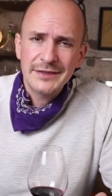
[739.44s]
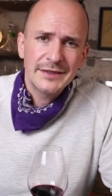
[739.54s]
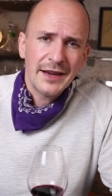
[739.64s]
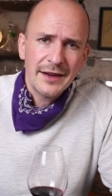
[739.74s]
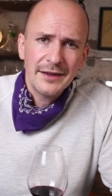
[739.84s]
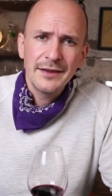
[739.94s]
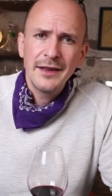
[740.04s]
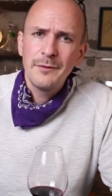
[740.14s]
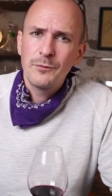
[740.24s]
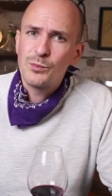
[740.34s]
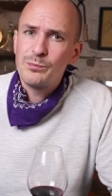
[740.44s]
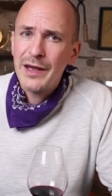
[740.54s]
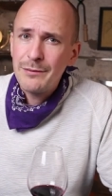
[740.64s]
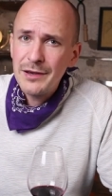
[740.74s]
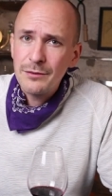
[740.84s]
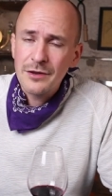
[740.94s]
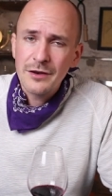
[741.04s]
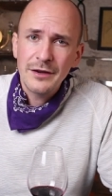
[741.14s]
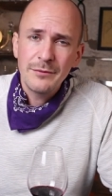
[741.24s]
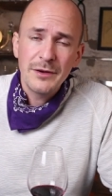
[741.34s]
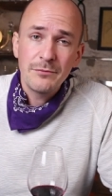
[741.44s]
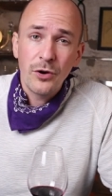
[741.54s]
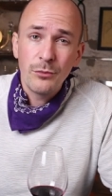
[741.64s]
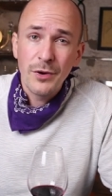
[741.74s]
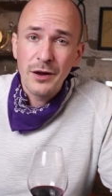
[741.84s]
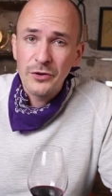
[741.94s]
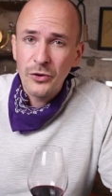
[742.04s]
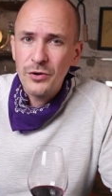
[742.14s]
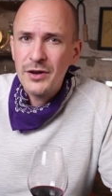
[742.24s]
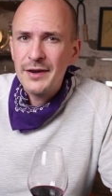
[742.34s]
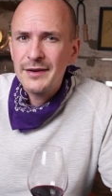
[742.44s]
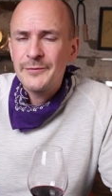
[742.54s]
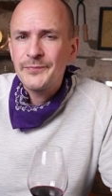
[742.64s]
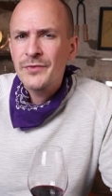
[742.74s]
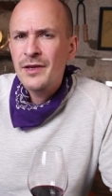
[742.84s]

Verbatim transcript: style, maybe with a little bit more Merlot in it.